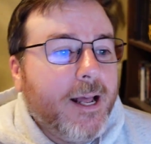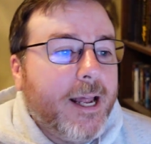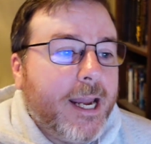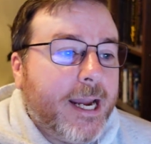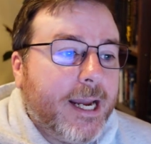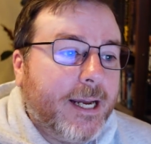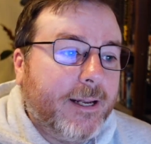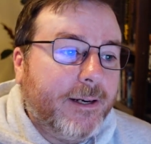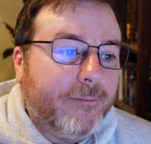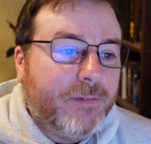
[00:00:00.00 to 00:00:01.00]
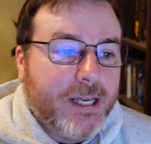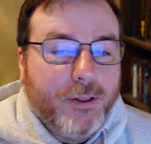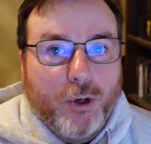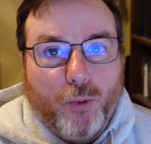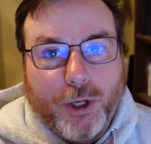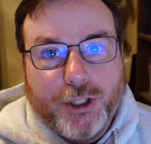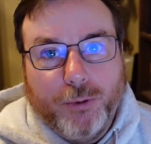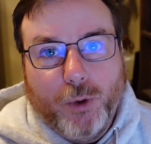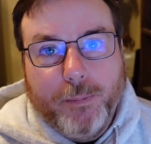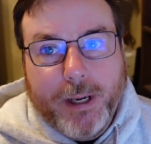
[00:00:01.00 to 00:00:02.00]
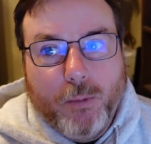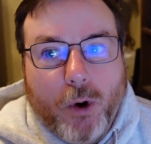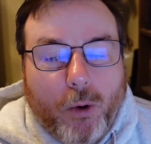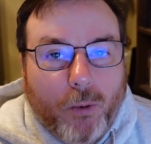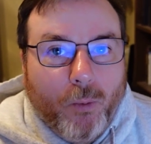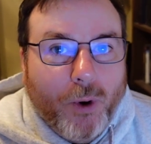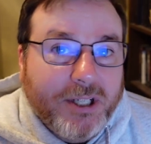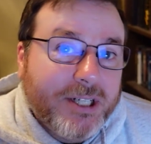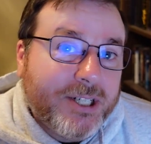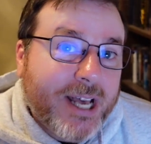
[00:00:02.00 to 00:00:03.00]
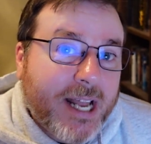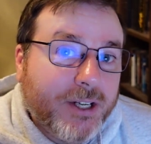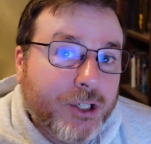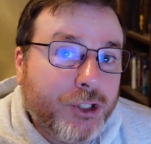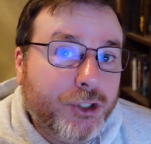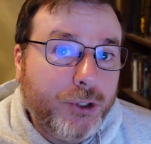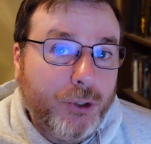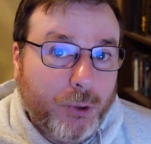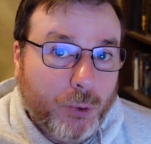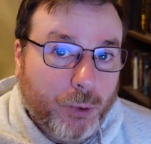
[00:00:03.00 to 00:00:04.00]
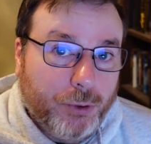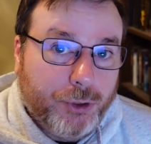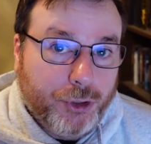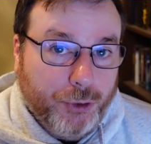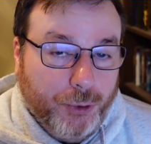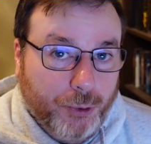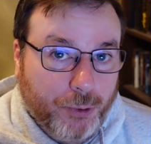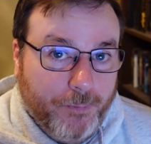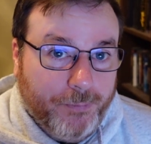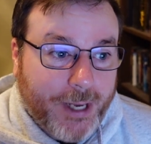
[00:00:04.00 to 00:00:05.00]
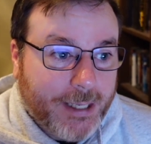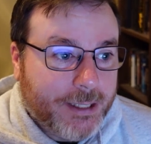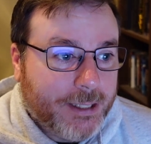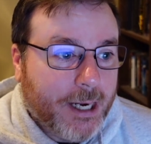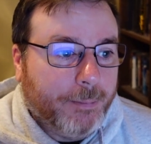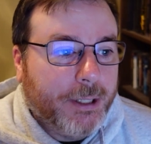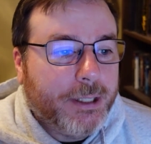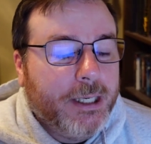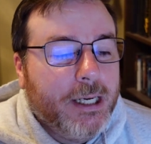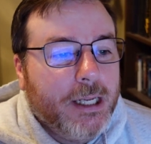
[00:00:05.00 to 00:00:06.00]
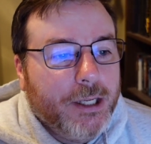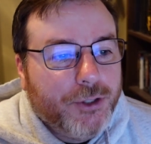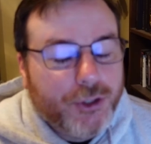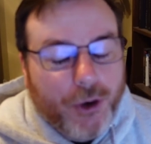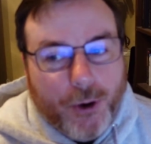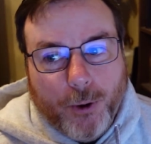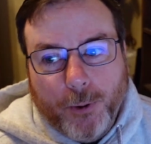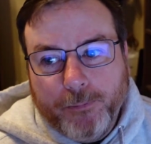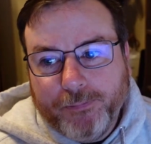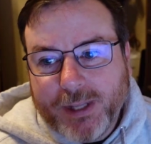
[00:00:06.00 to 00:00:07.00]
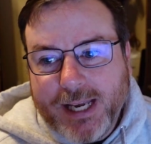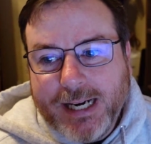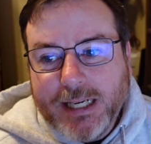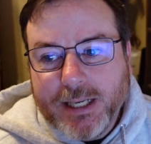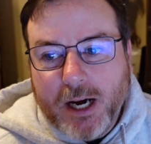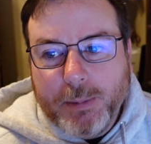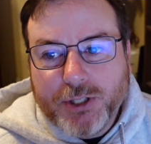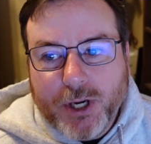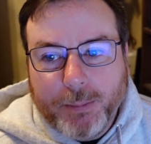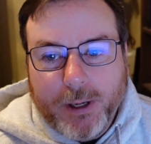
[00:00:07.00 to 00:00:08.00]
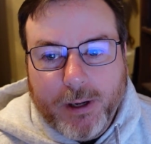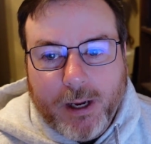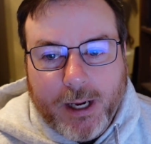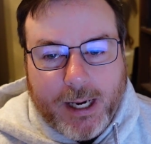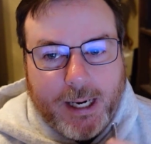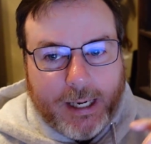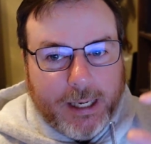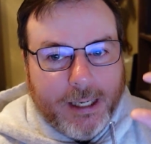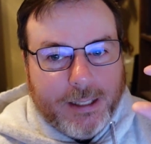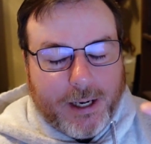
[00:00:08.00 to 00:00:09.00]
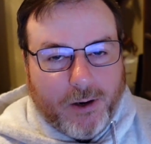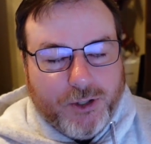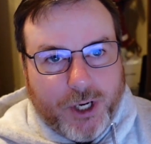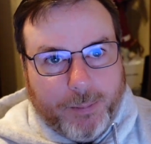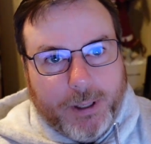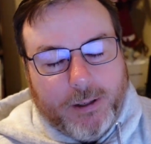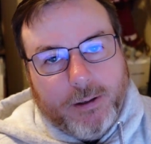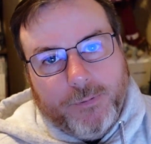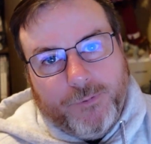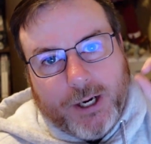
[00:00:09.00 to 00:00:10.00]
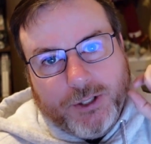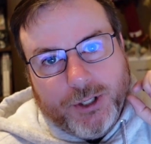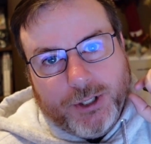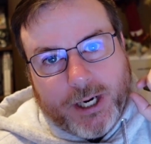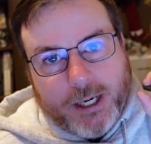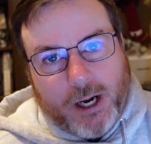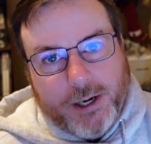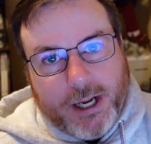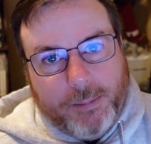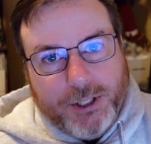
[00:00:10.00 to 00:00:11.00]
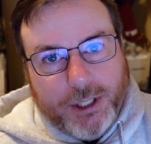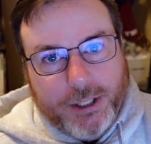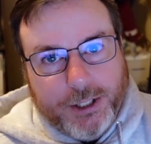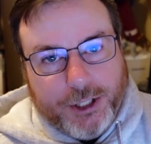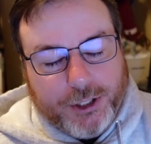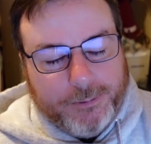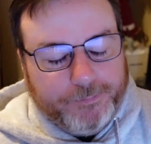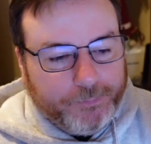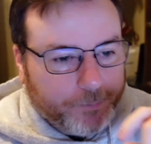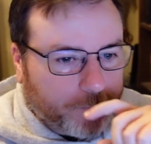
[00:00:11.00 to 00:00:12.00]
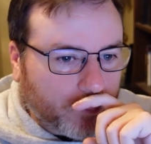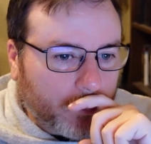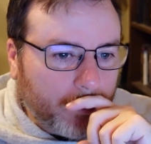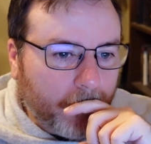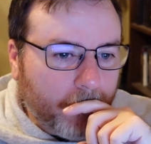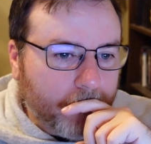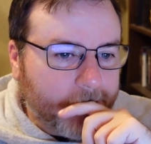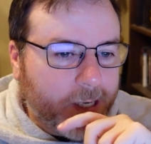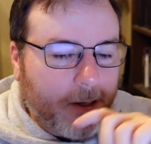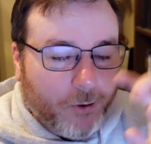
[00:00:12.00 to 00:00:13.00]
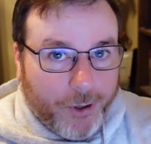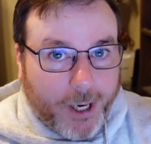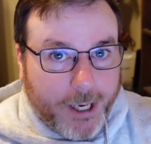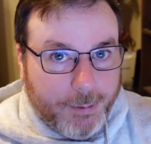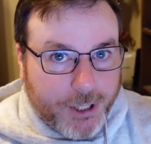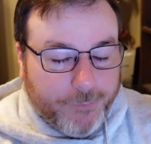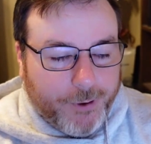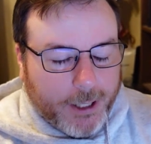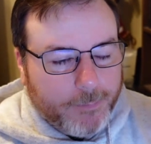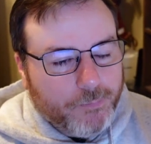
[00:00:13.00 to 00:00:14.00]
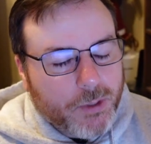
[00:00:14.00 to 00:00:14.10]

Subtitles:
And then the question would be, well, what does that do to that segment? So anytime an entire segment faces a non-damaging condition or a non-damaging effect,